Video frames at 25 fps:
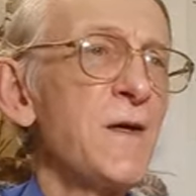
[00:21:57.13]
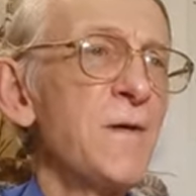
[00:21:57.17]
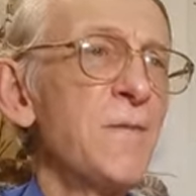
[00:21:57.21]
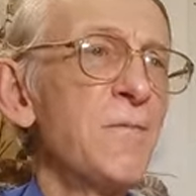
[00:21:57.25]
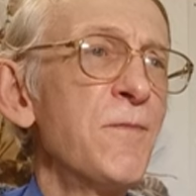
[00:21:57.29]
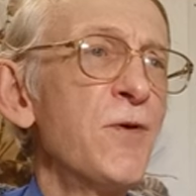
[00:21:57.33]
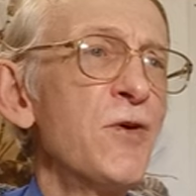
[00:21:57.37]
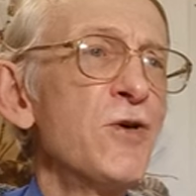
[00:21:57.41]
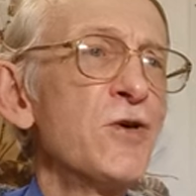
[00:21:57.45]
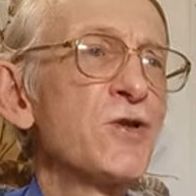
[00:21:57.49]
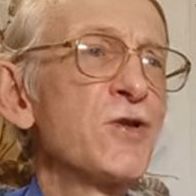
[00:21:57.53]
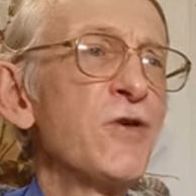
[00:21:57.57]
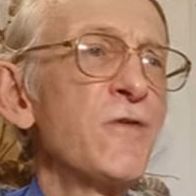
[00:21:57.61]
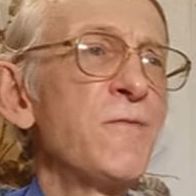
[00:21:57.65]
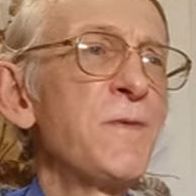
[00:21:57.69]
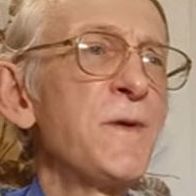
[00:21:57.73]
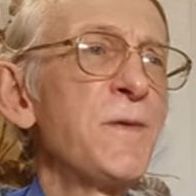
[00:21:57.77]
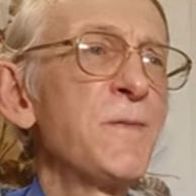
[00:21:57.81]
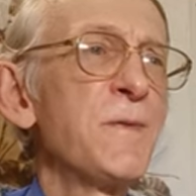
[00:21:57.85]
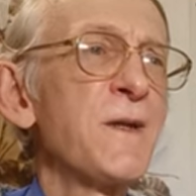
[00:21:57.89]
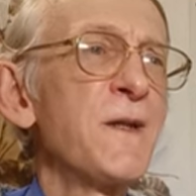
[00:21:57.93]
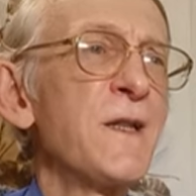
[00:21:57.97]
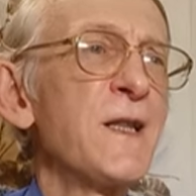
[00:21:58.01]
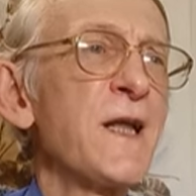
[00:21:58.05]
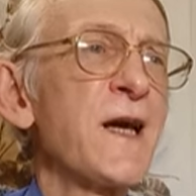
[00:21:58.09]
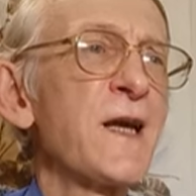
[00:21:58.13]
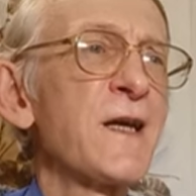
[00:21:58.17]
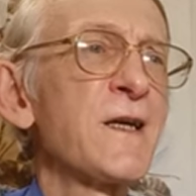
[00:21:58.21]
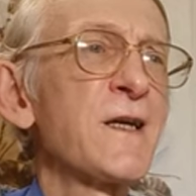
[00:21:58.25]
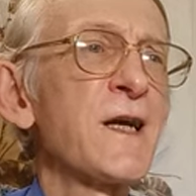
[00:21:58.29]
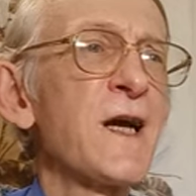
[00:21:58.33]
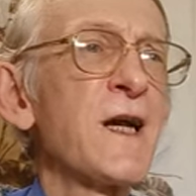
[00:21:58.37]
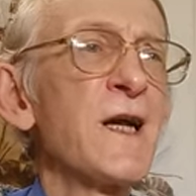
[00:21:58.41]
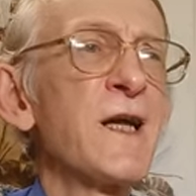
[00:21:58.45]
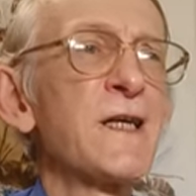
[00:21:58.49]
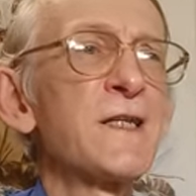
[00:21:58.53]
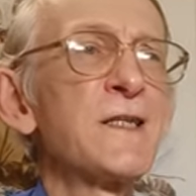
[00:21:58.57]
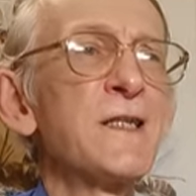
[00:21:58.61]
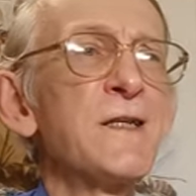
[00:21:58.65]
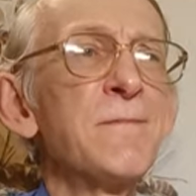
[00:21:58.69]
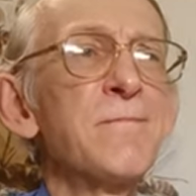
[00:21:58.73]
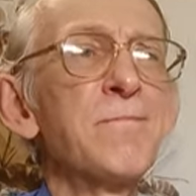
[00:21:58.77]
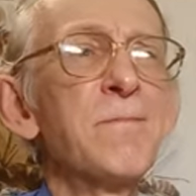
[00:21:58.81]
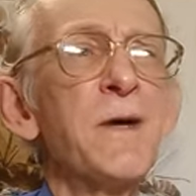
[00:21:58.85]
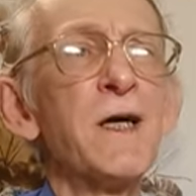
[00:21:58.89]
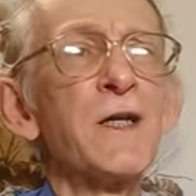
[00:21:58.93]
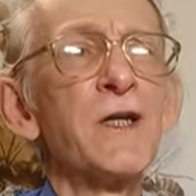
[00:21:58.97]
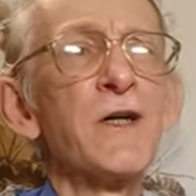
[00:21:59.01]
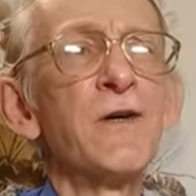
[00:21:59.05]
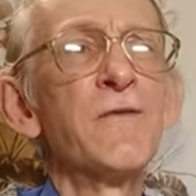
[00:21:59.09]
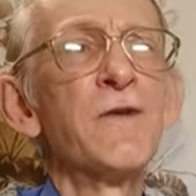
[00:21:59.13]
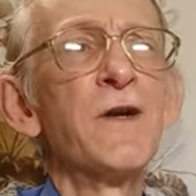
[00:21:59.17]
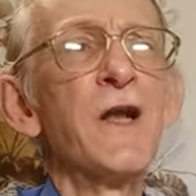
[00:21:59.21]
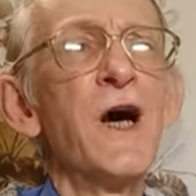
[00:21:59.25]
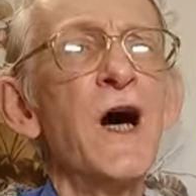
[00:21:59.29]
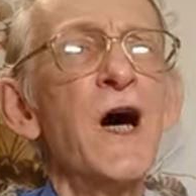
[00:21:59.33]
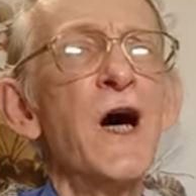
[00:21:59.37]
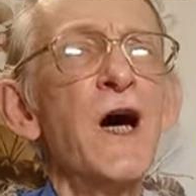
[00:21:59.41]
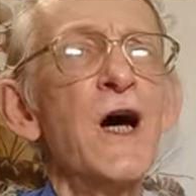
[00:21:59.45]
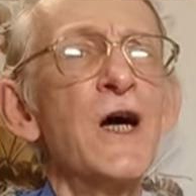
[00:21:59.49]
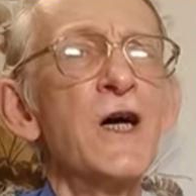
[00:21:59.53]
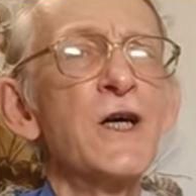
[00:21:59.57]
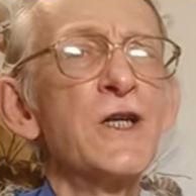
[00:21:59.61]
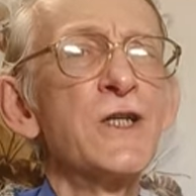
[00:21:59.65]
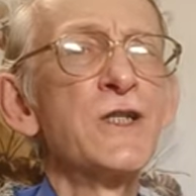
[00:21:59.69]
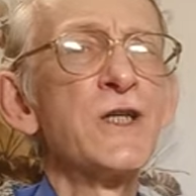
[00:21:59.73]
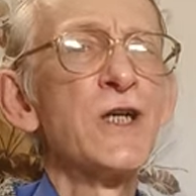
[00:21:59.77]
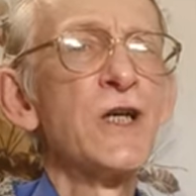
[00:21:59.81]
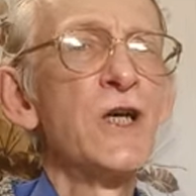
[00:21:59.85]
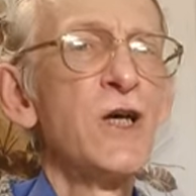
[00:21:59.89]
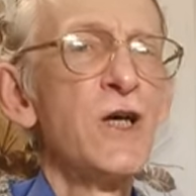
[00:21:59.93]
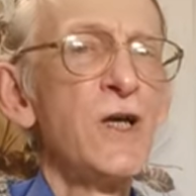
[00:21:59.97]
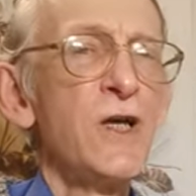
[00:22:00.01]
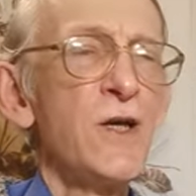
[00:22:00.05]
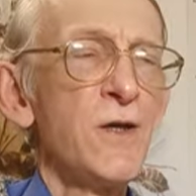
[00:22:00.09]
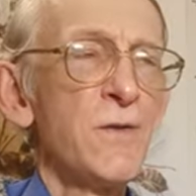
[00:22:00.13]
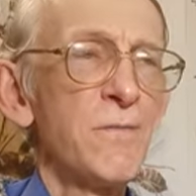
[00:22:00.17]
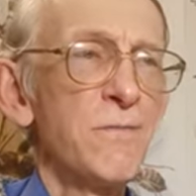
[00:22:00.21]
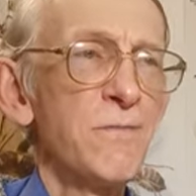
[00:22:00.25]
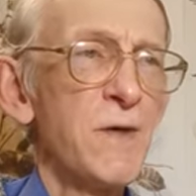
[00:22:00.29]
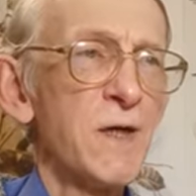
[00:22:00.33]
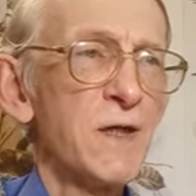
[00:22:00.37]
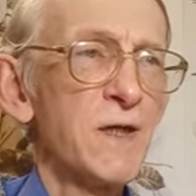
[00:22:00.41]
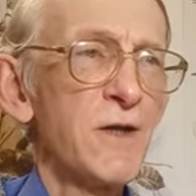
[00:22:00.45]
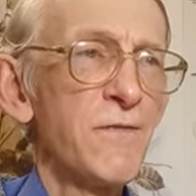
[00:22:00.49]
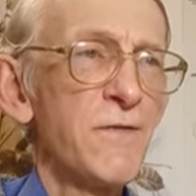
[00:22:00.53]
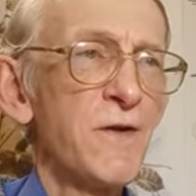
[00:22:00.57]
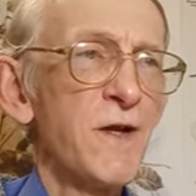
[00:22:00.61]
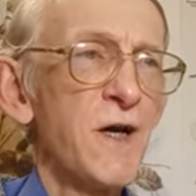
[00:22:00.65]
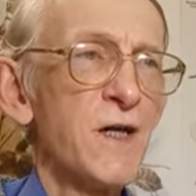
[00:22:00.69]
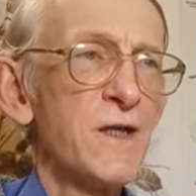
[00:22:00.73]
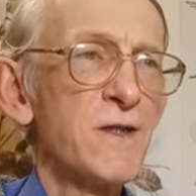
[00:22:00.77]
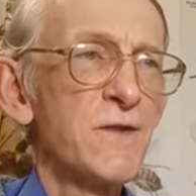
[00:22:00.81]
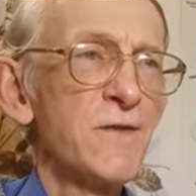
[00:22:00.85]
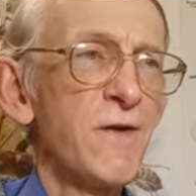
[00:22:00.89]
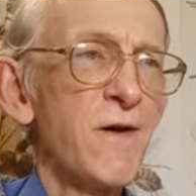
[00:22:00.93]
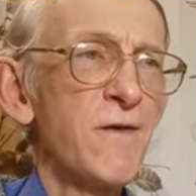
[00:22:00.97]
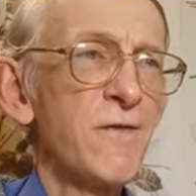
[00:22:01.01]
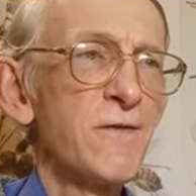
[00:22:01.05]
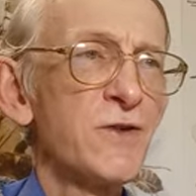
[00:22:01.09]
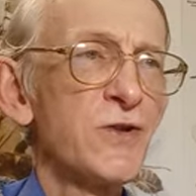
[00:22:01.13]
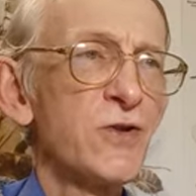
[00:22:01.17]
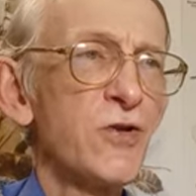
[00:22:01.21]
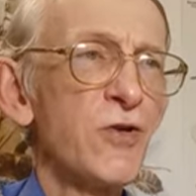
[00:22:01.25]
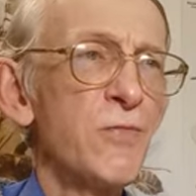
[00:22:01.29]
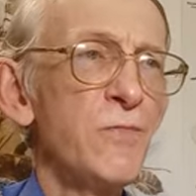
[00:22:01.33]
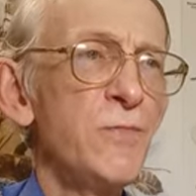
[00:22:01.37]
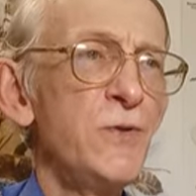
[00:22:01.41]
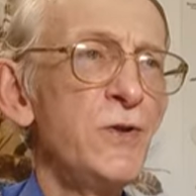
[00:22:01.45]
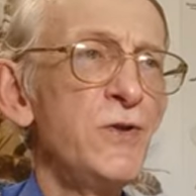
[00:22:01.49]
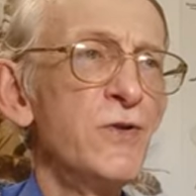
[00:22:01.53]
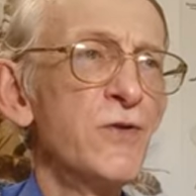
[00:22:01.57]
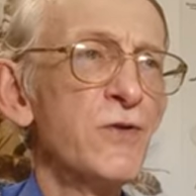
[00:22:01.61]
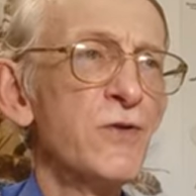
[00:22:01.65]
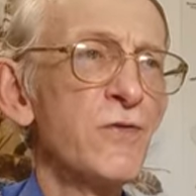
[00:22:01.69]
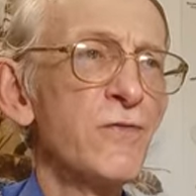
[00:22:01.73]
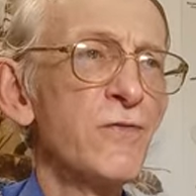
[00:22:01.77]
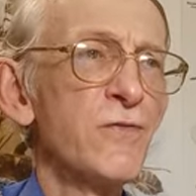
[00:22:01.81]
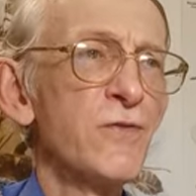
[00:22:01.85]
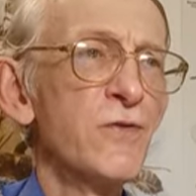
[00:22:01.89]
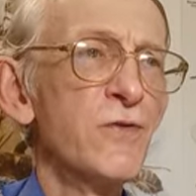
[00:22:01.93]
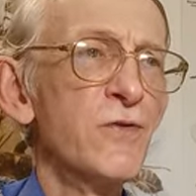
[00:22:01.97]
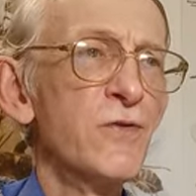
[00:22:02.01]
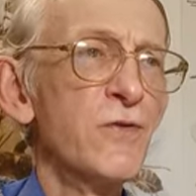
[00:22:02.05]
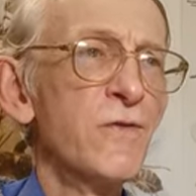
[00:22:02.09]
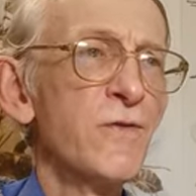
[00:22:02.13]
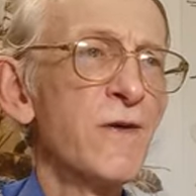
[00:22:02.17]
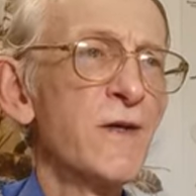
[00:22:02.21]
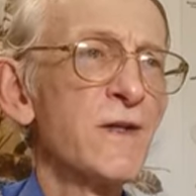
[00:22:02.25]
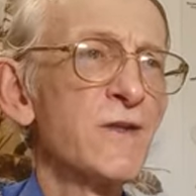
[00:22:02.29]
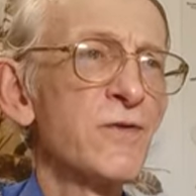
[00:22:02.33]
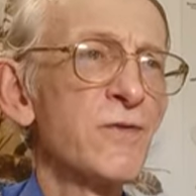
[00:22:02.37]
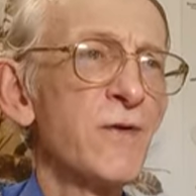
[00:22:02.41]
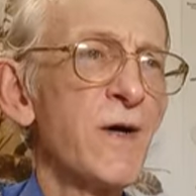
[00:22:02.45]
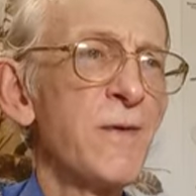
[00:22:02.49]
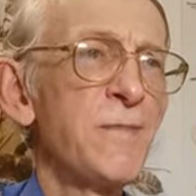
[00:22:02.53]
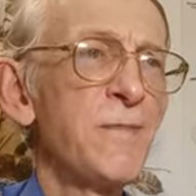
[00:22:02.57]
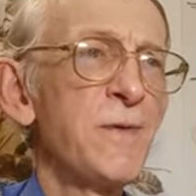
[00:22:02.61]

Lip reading: Most of people like collecting butterflies. Butterflies are so beautiful. That's why